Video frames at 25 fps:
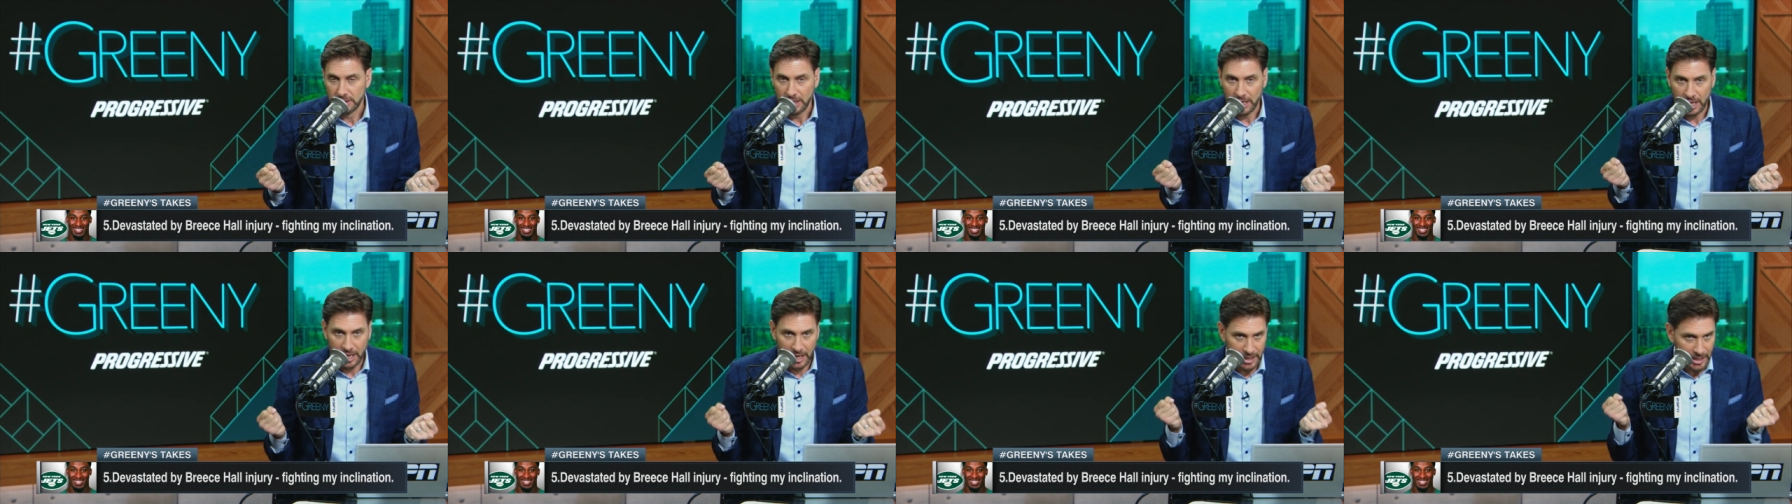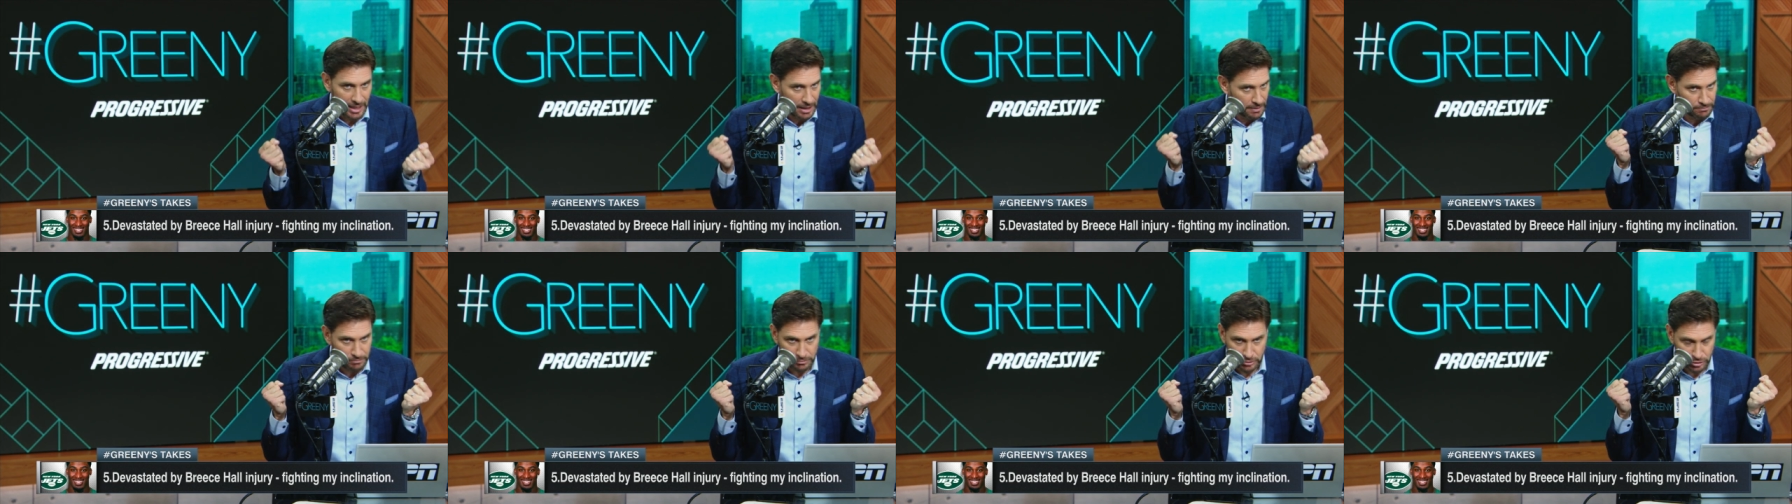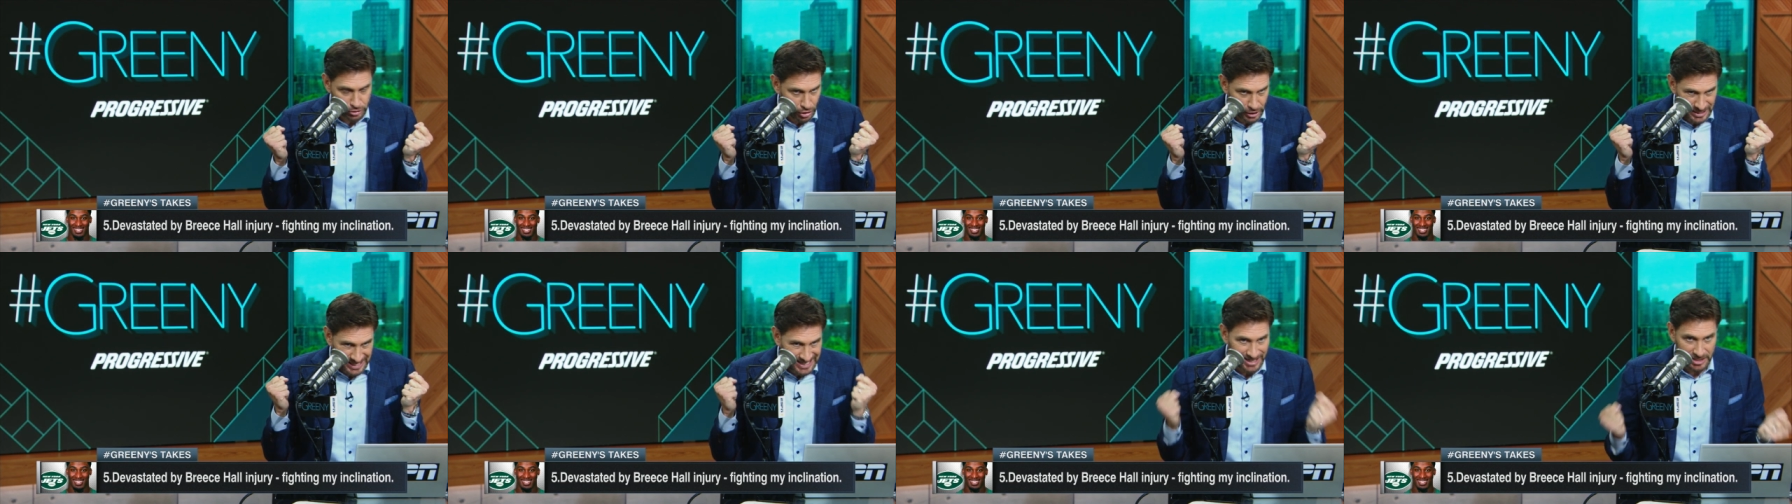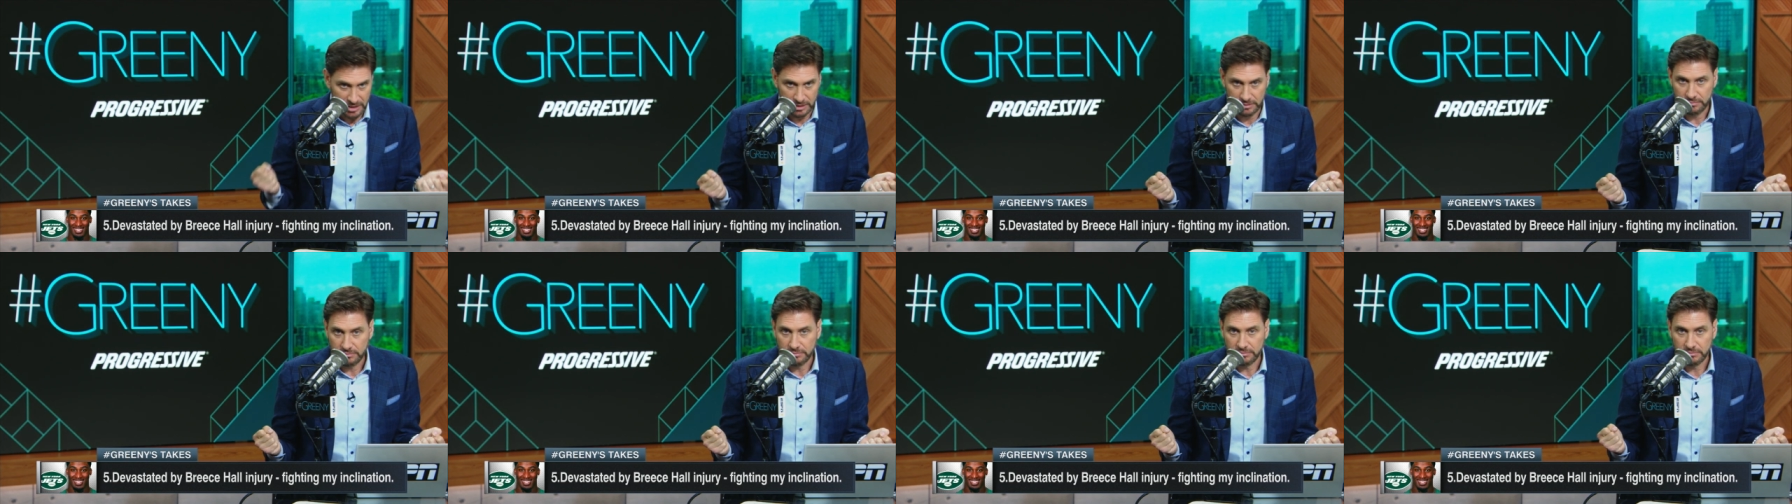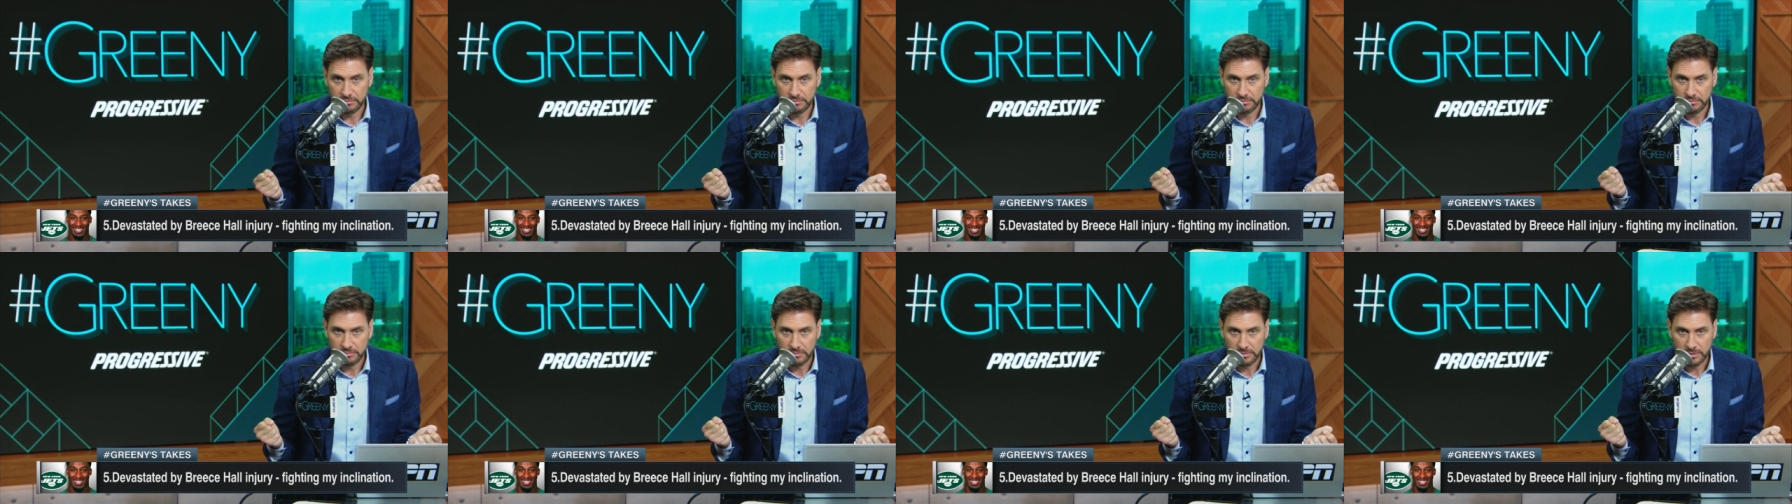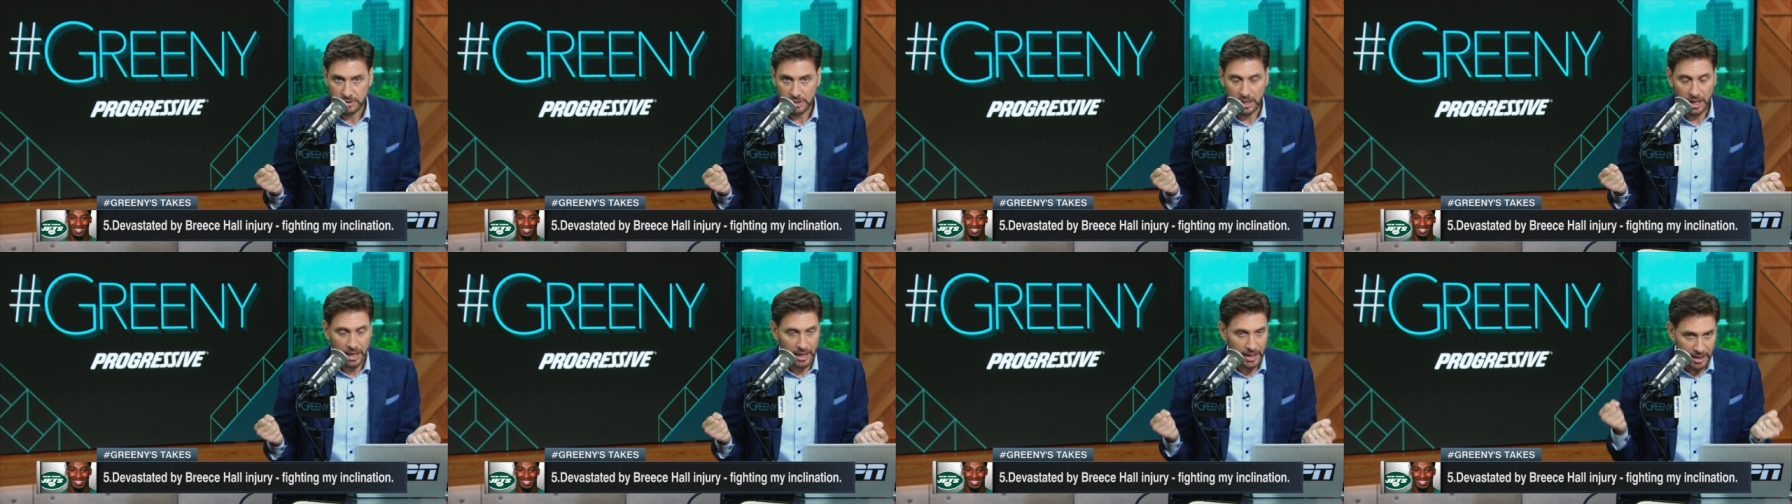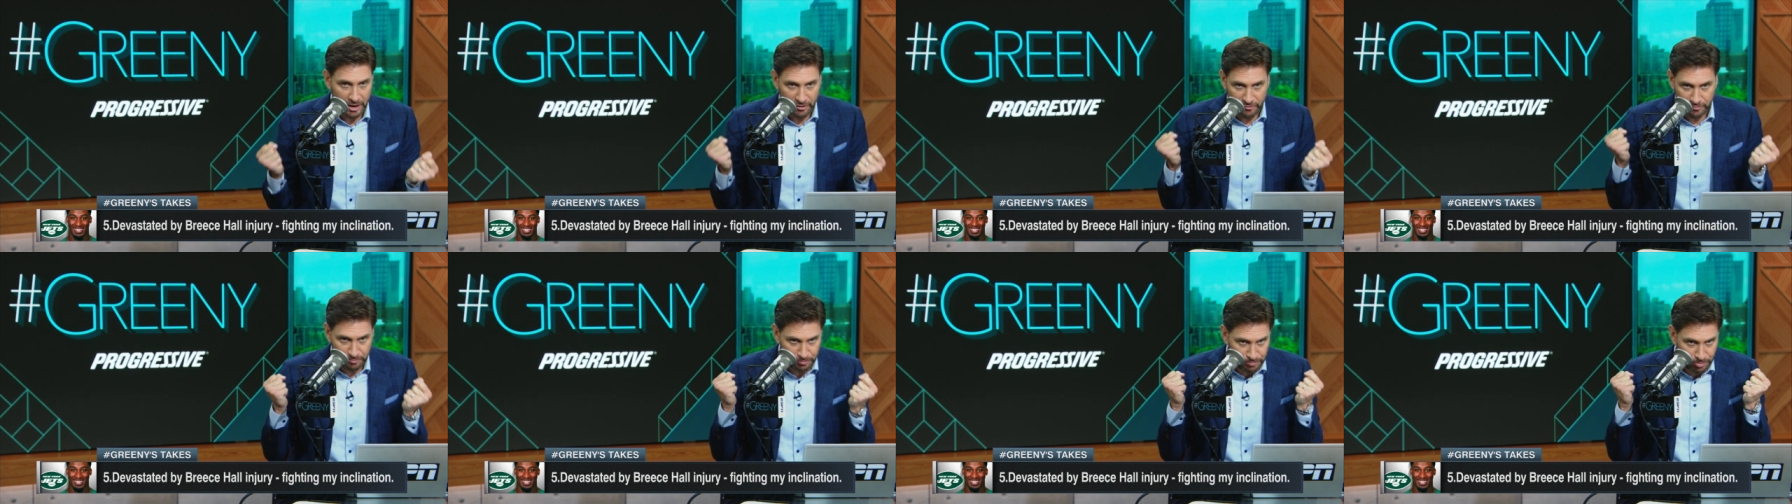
I am in. I have